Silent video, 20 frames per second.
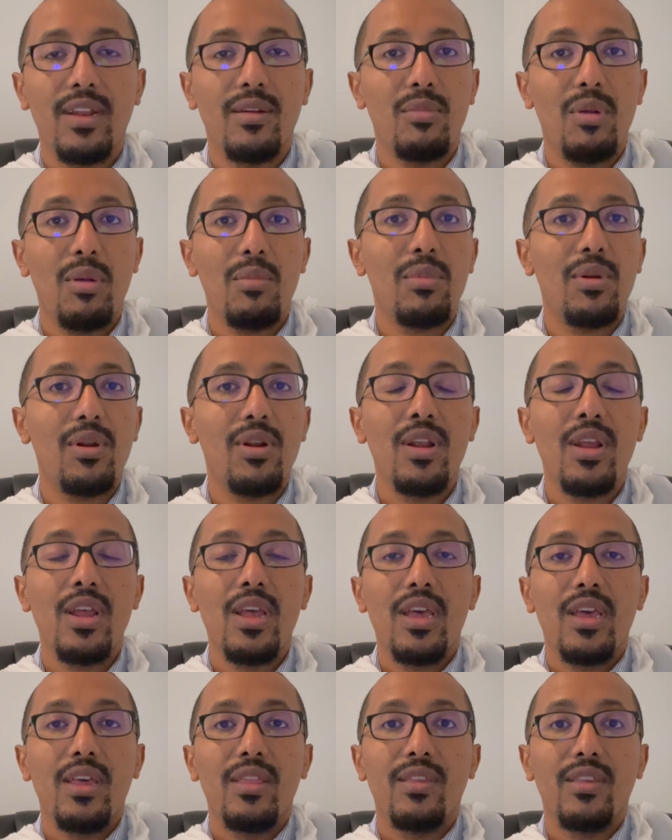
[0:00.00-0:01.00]
Remember
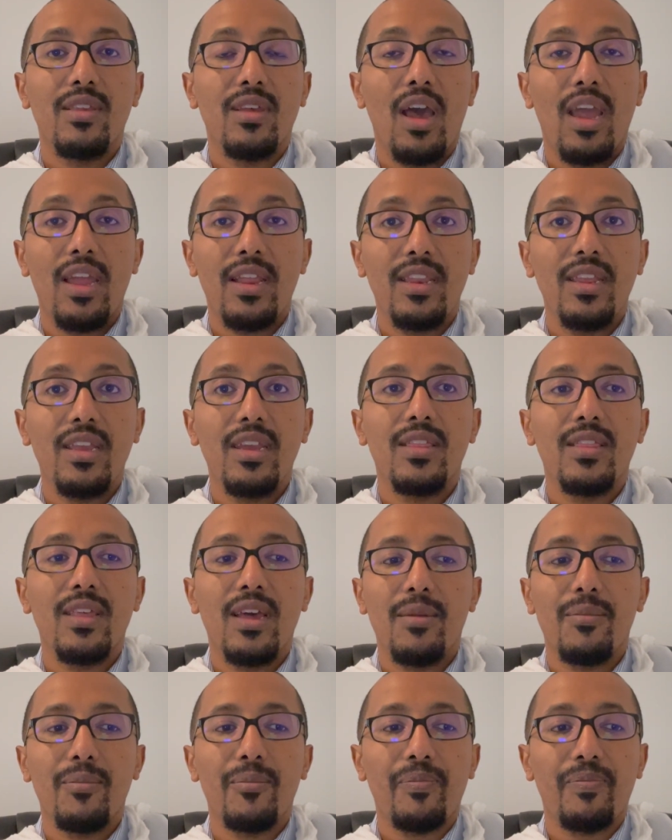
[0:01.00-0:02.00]
the idea
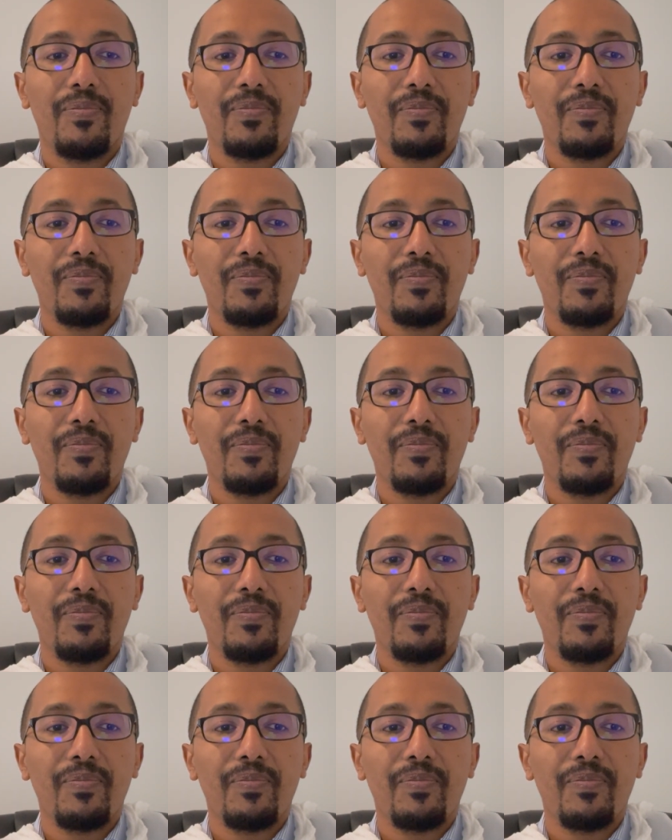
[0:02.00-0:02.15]
that,